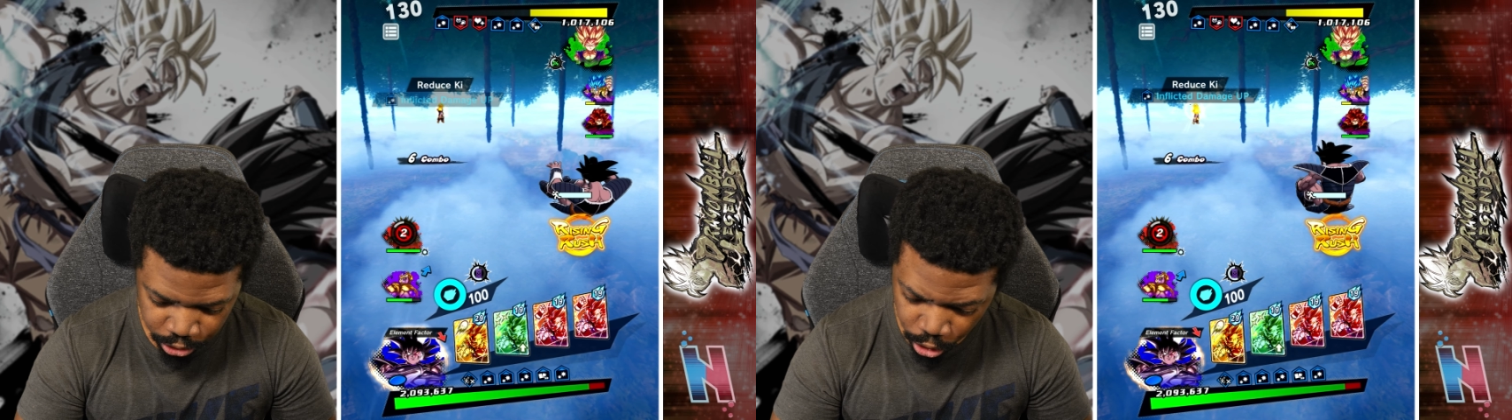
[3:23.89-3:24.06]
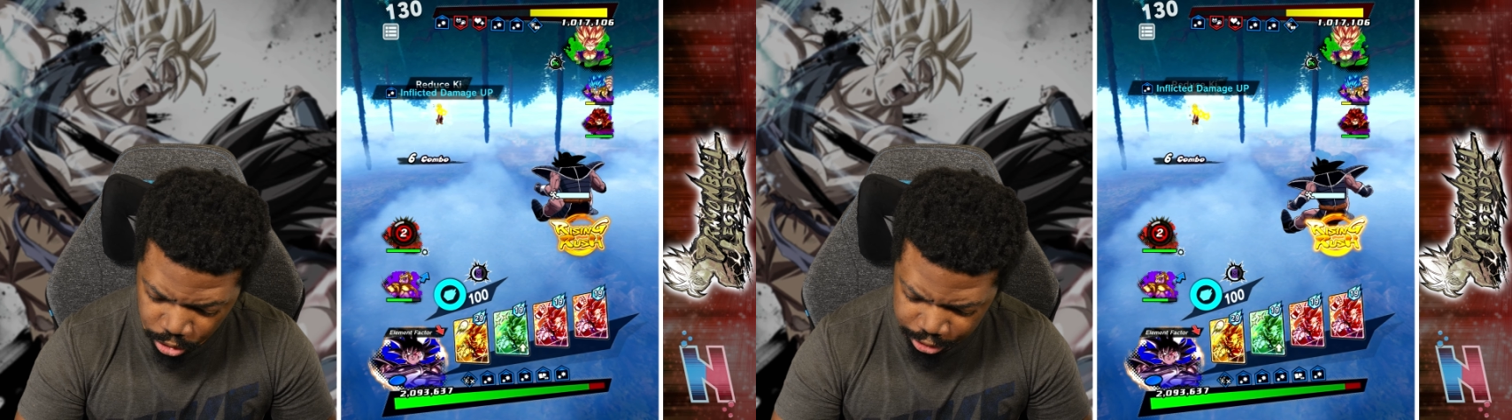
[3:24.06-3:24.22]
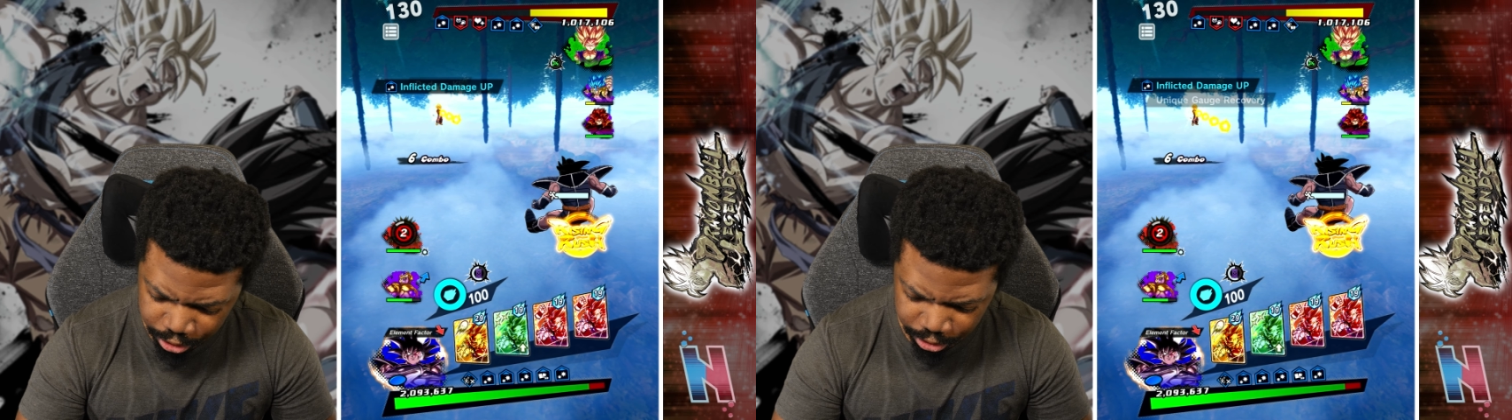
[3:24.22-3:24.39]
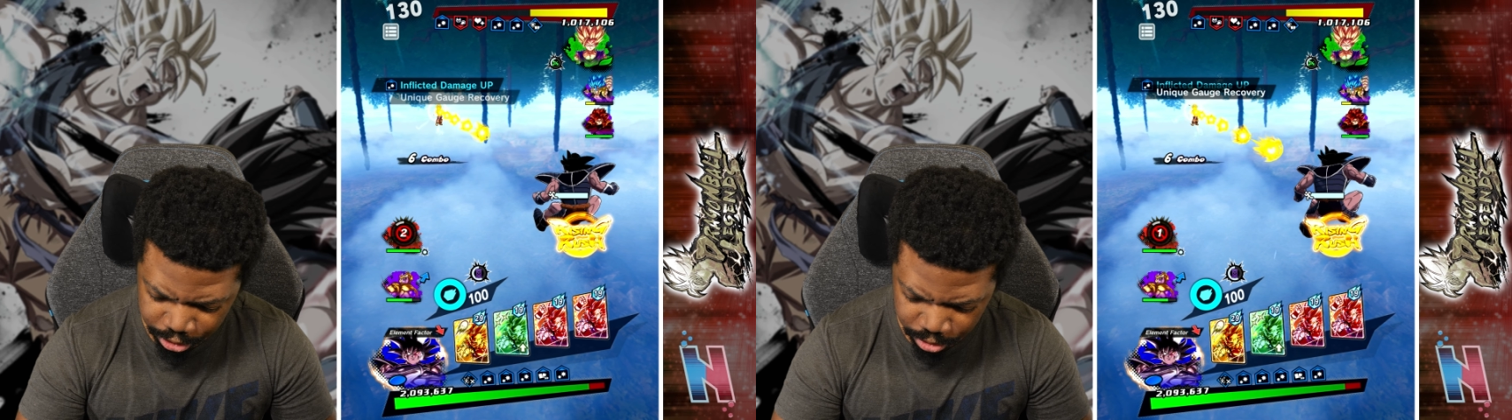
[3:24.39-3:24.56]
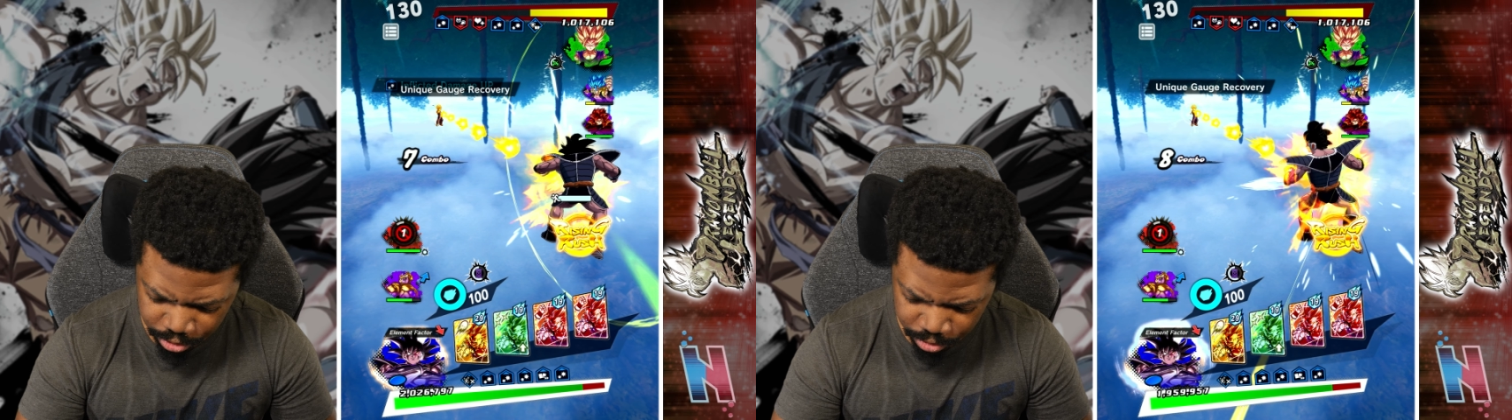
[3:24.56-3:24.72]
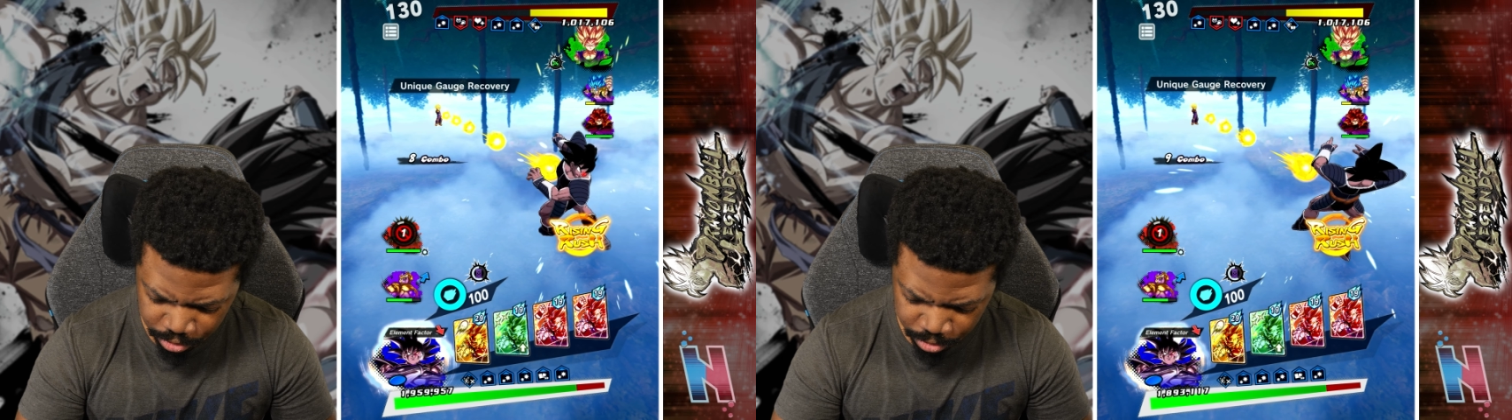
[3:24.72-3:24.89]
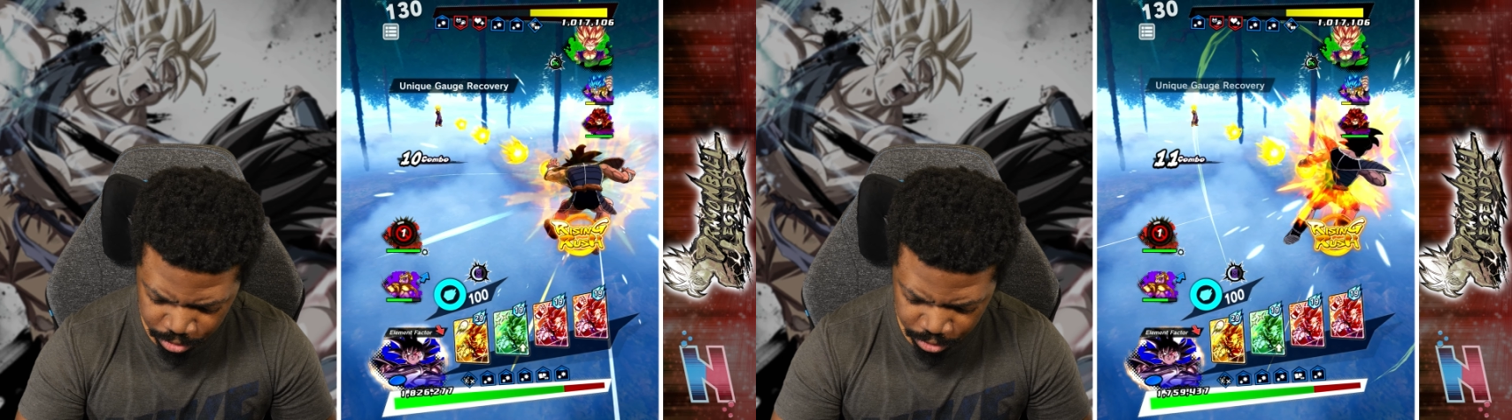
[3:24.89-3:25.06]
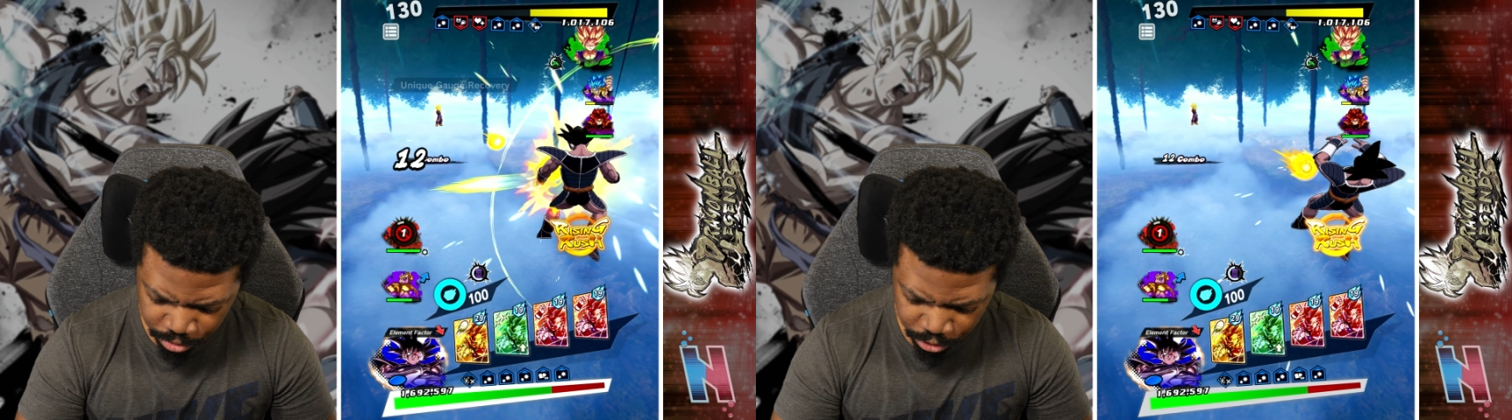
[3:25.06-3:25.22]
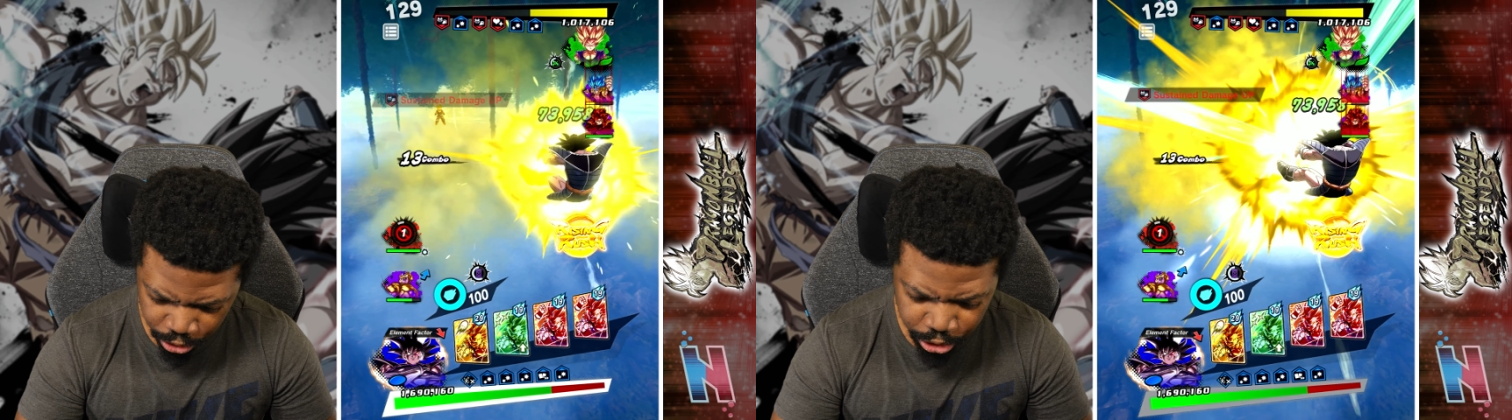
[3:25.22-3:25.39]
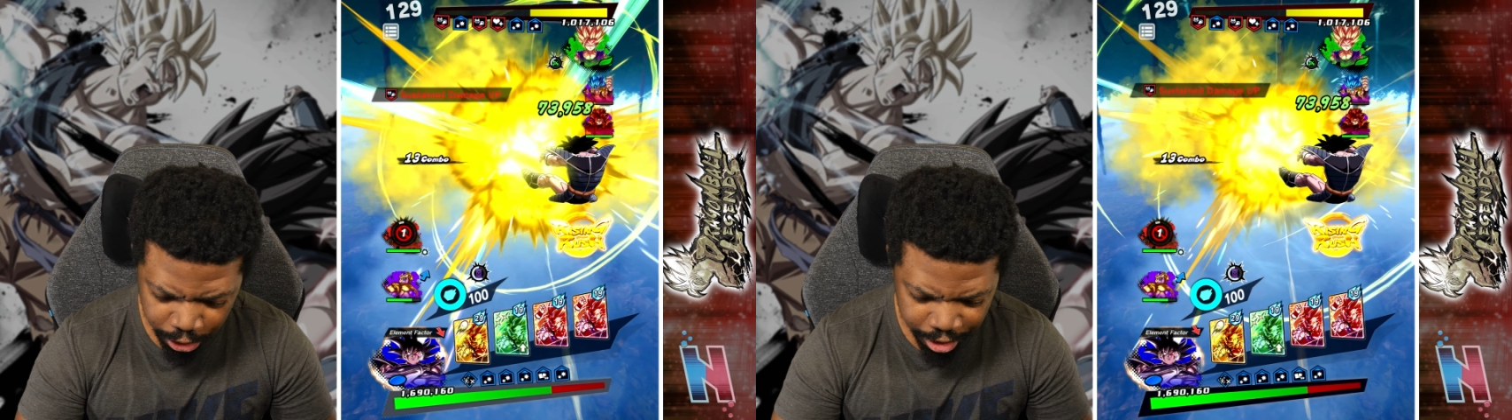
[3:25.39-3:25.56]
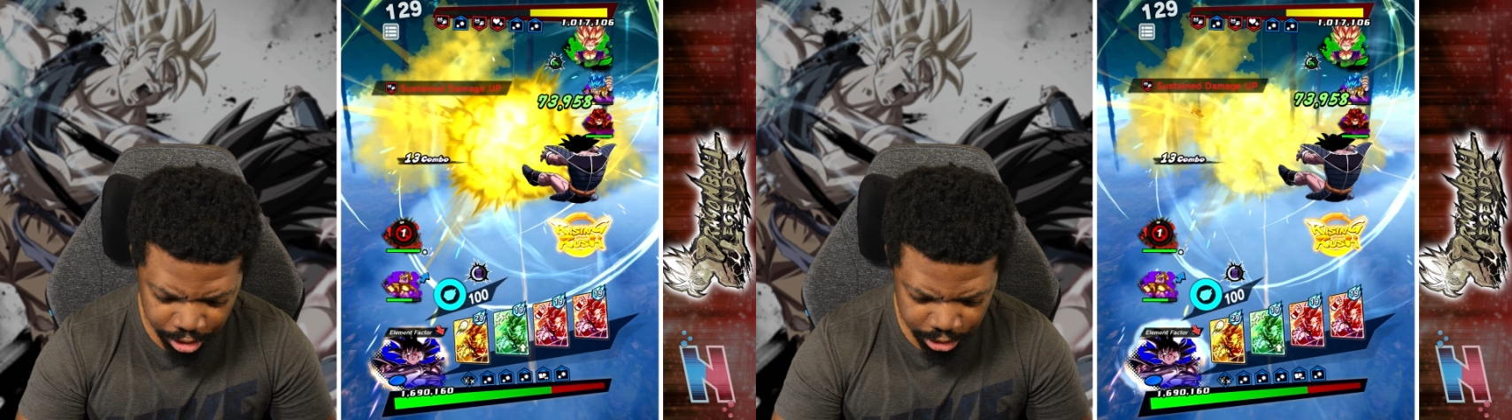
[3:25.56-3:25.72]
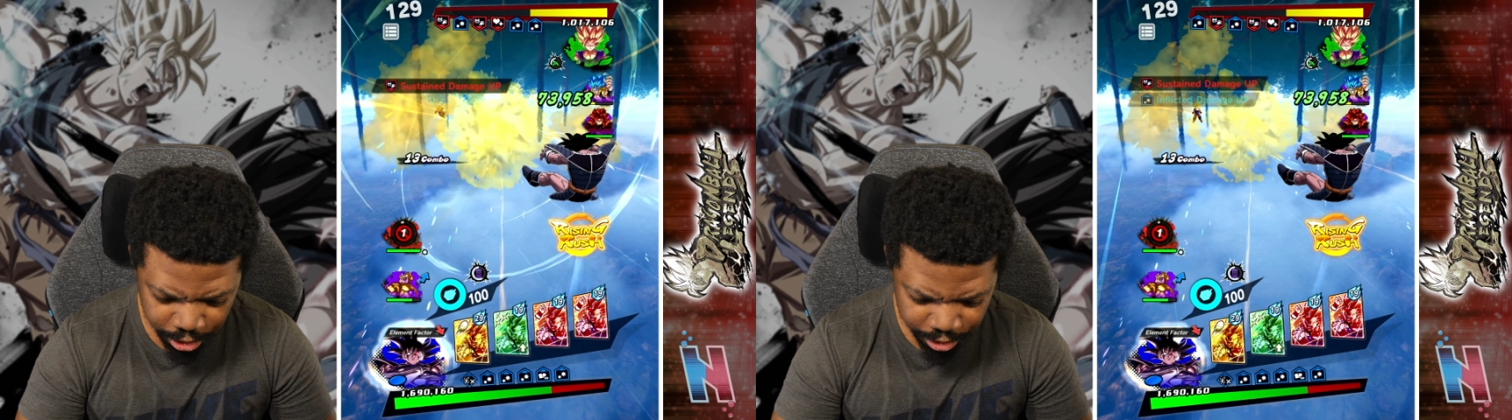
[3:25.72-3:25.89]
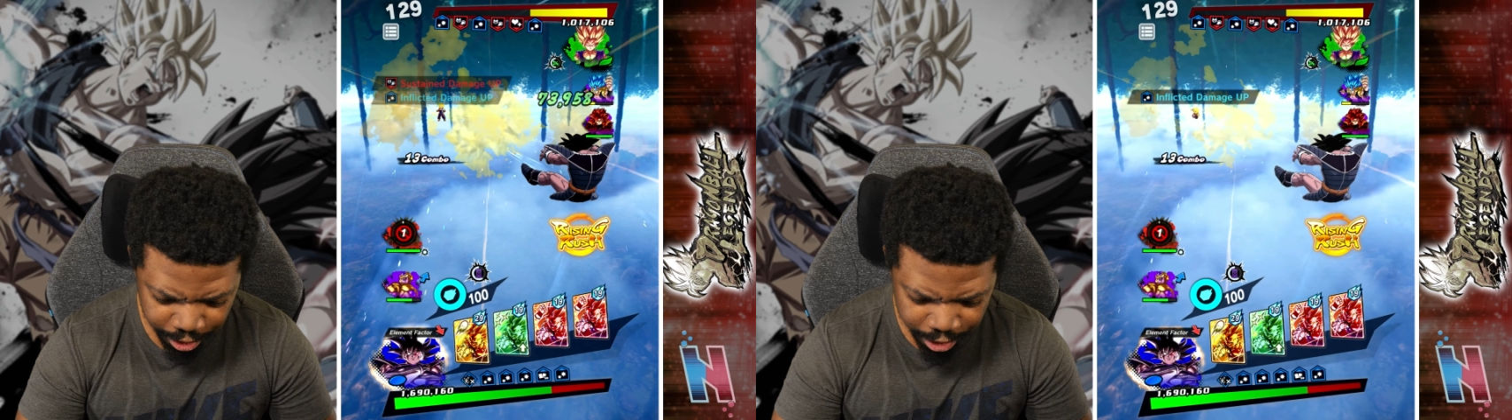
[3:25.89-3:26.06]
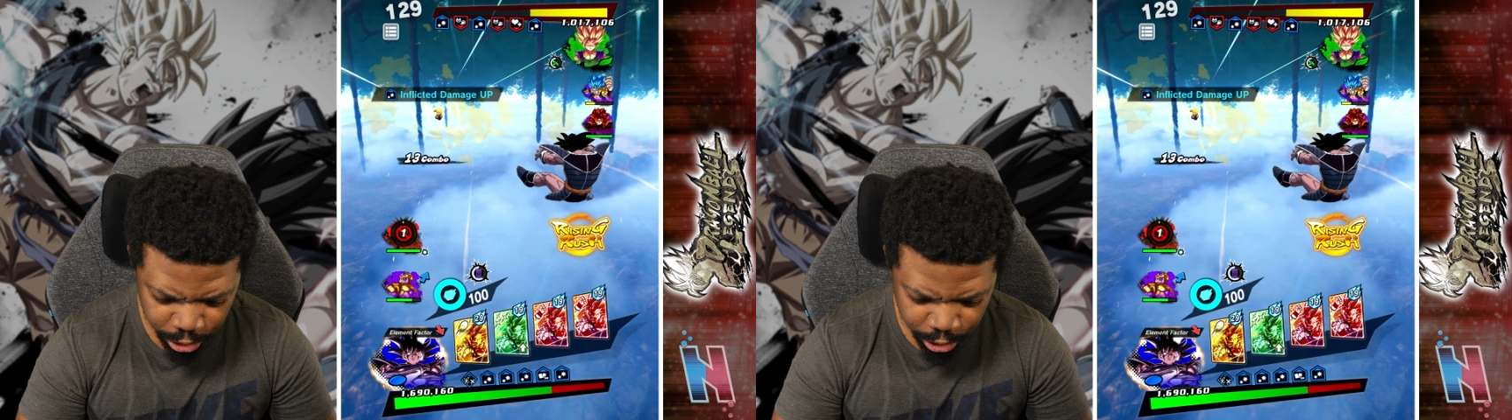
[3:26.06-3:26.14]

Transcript: Turles is He's taking these hits